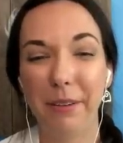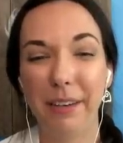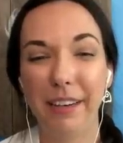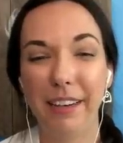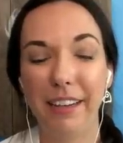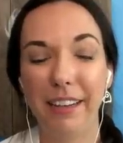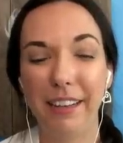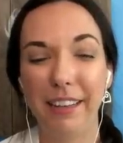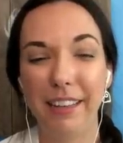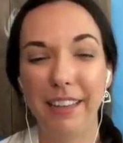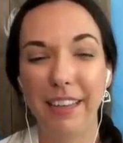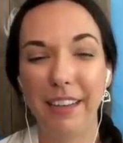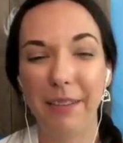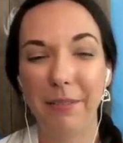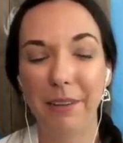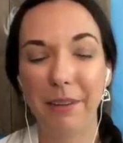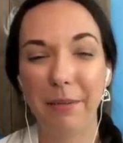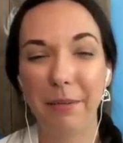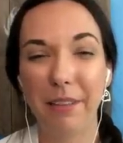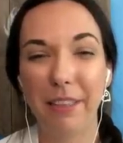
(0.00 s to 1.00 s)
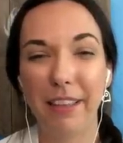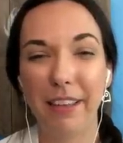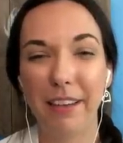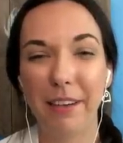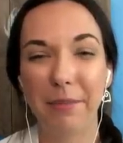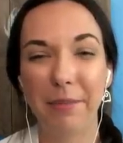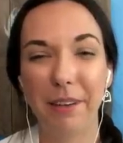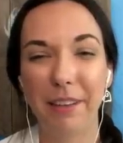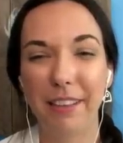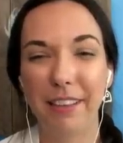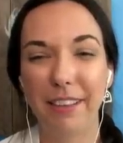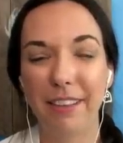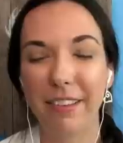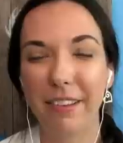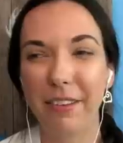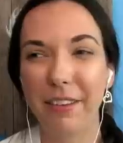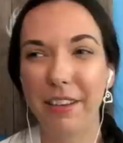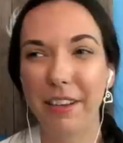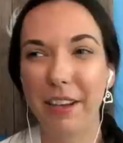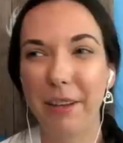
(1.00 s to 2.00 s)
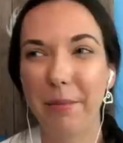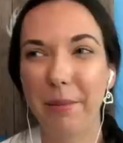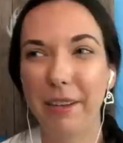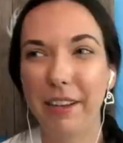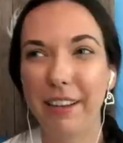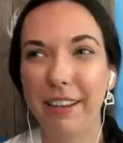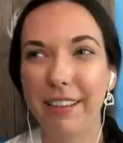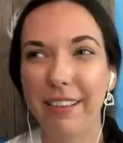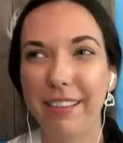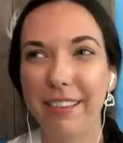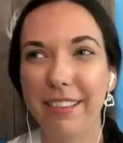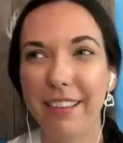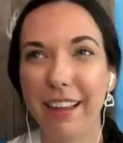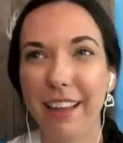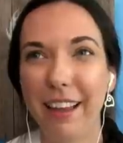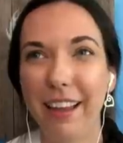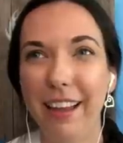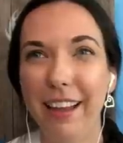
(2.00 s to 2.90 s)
And uh, yeah, I'm going to be thinking about this all day because